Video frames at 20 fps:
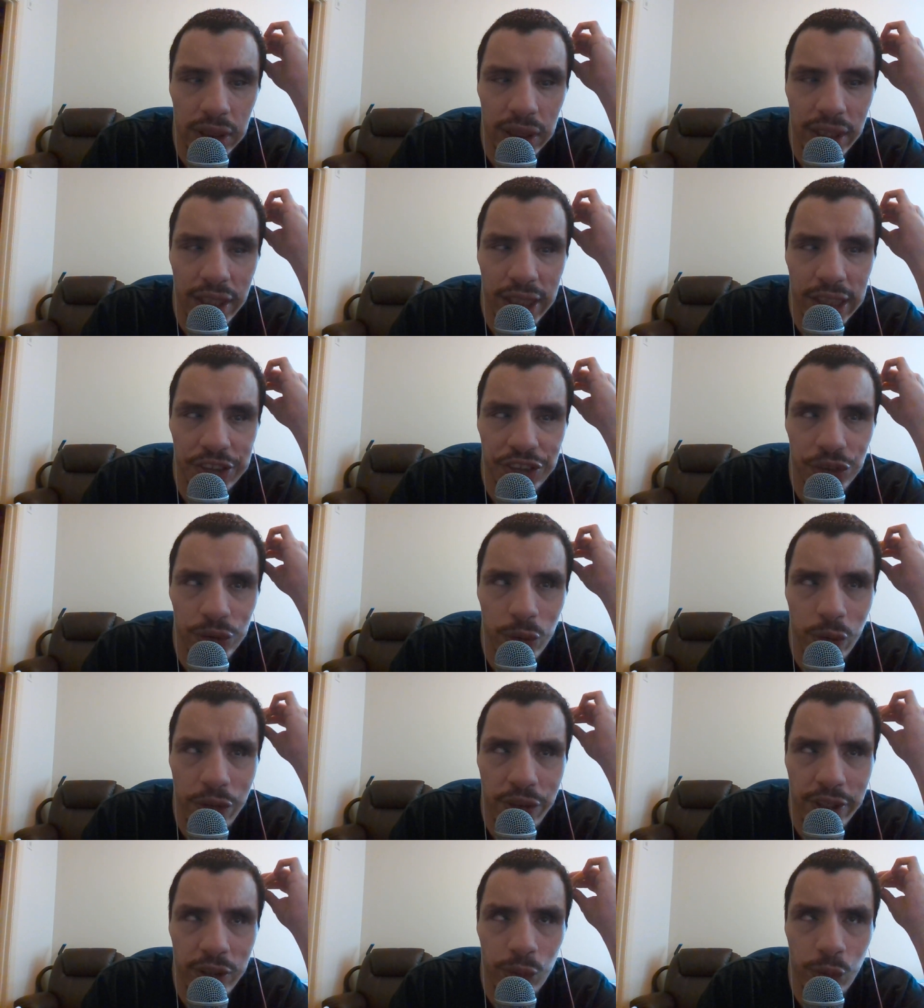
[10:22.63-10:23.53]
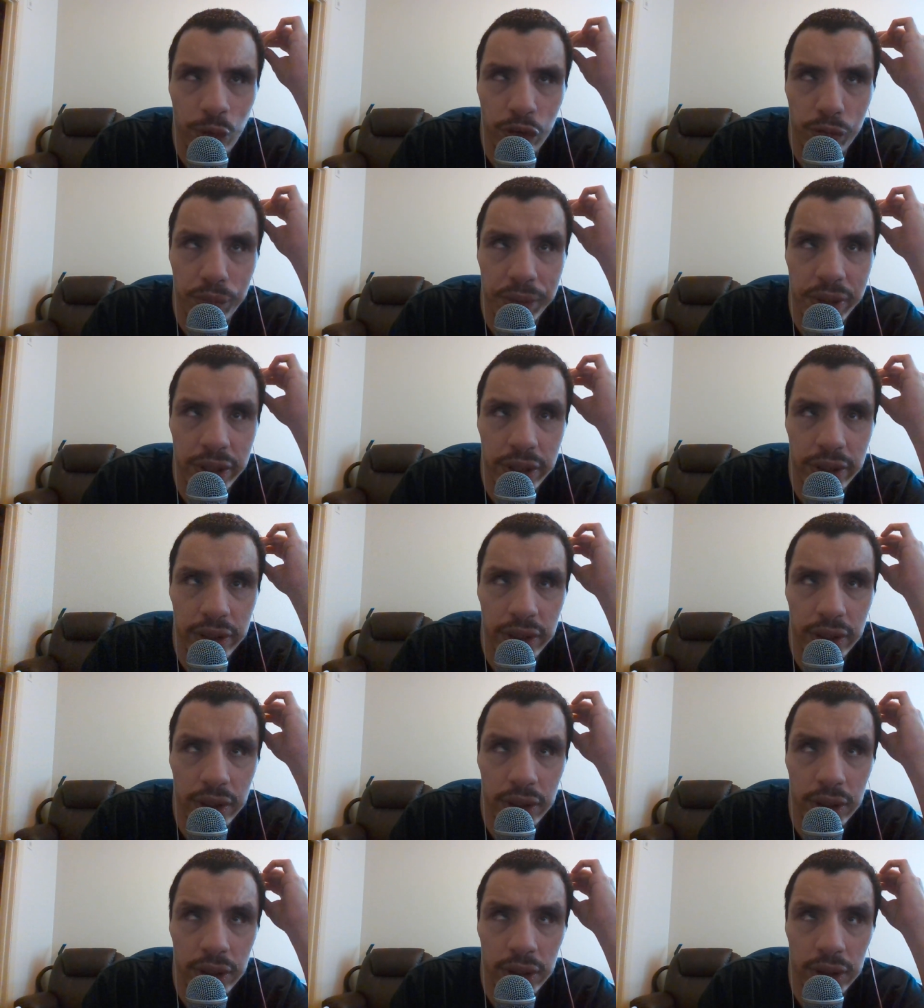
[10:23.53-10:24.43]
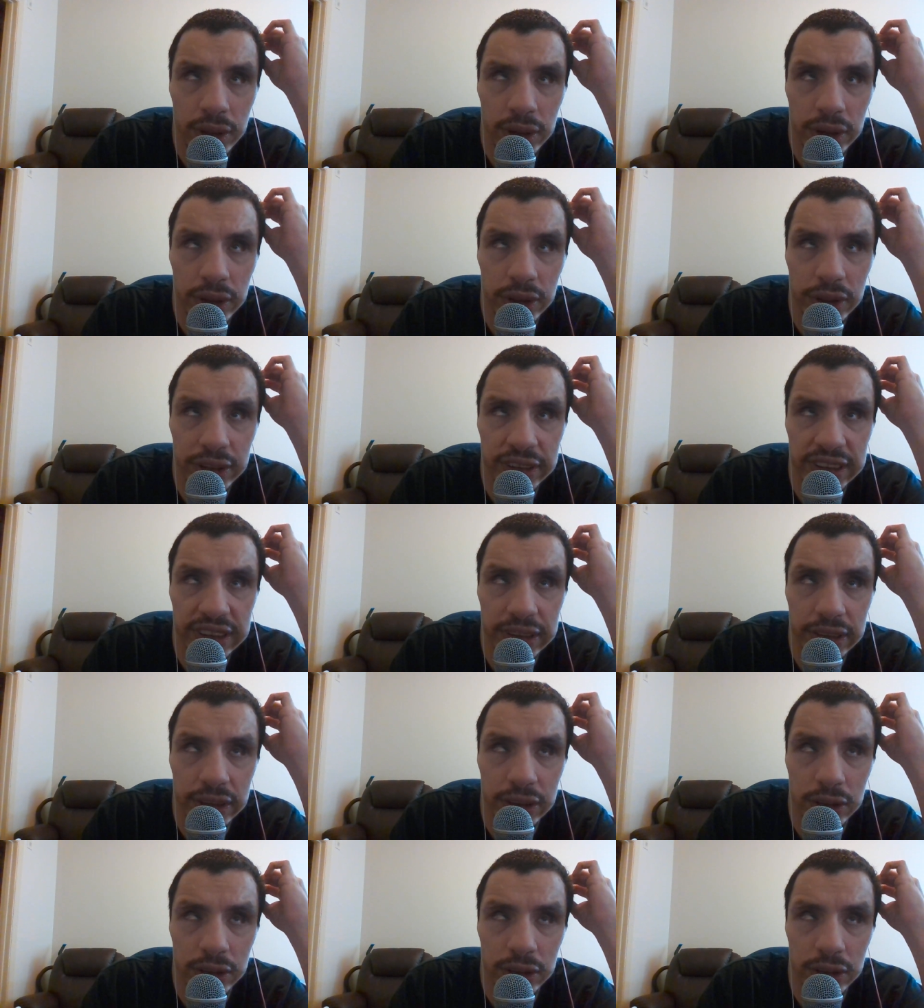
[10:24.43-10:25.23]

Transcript: And a good thing would have been is